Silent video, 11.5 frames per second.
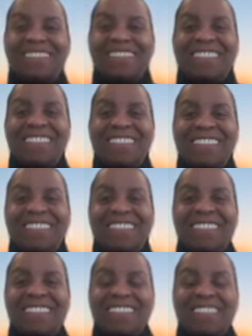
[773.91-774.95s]

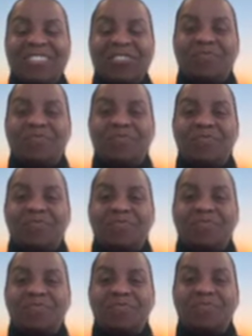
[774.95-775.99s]

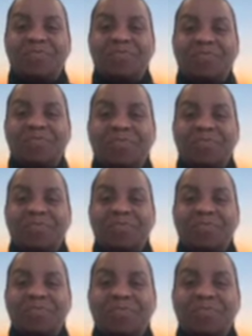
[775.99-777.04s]

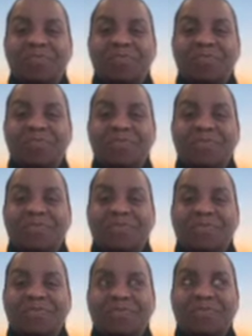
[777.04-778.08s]

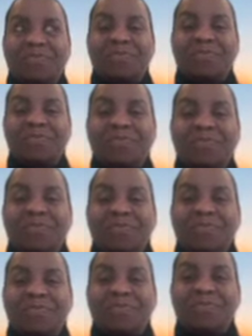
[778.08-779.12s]

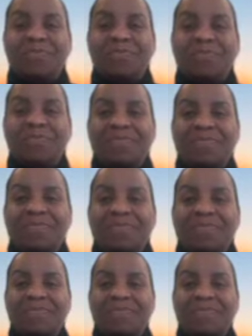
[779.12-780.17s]

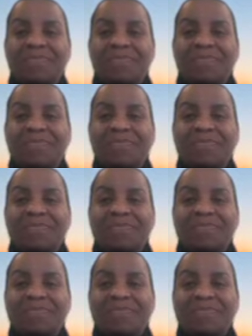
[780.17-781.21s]

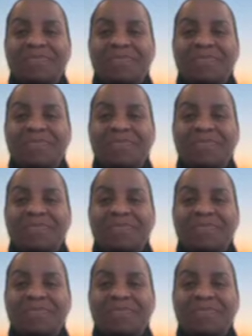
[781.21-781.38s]
The person shown says nothing.